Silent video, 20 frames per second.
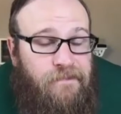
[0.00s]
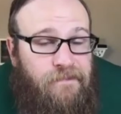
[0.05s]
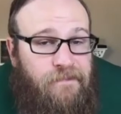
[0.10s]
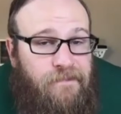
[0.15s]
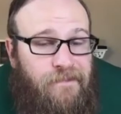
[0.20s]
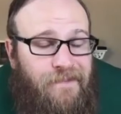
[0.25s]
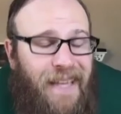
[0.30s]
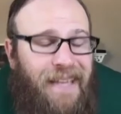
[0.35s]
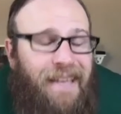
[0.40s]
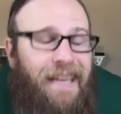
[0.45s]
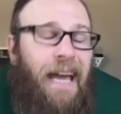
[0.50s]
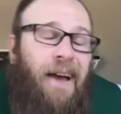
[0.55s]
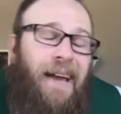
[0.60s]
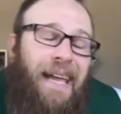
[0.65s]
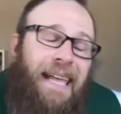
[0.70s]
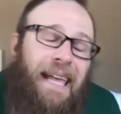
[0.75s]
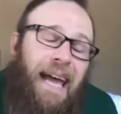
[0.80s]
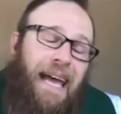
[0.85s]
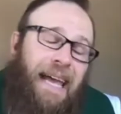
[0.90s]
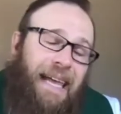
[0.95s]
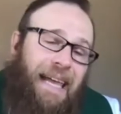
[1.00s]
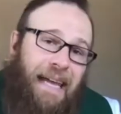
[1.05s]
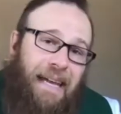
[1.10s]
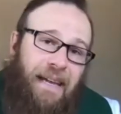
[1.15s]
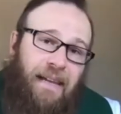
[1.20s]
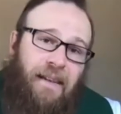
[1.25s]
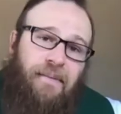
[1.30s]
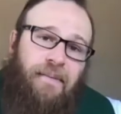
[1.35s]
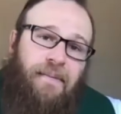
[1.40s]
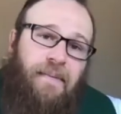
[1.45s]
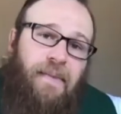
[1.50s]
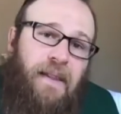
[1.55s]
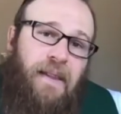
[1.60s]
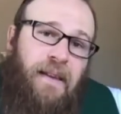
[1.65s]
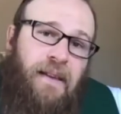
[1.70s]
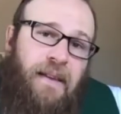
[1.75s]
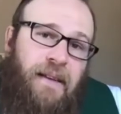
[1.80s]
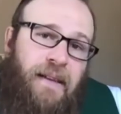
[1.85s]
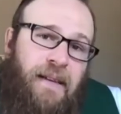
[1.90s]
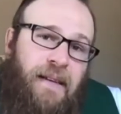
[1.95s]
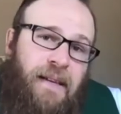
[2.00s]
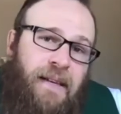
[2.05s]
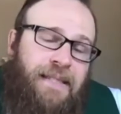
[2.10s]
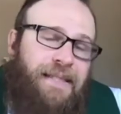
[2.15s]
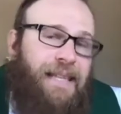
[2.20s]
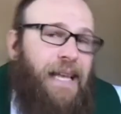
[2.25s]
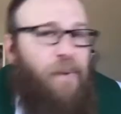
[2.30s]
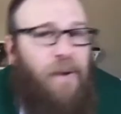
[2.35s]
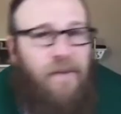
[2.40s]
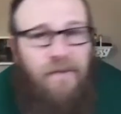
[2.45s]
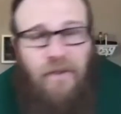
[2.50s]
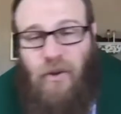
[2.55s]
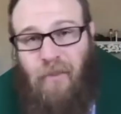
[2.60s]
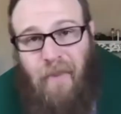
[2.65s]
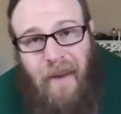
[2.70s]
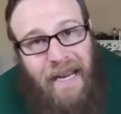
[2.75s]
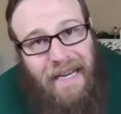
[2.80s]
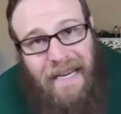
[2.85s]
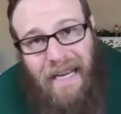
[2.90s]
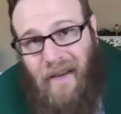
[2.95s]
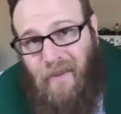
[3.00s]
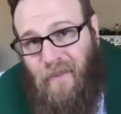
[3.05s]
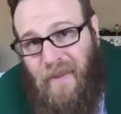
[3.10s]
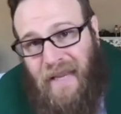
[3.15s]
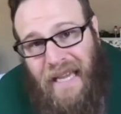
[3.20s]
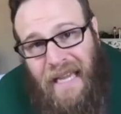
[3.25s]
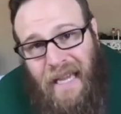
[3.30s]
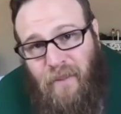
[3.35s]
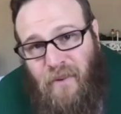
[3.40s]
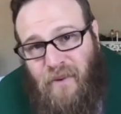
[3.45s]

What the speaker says: Now, I get it. Some of you might not be able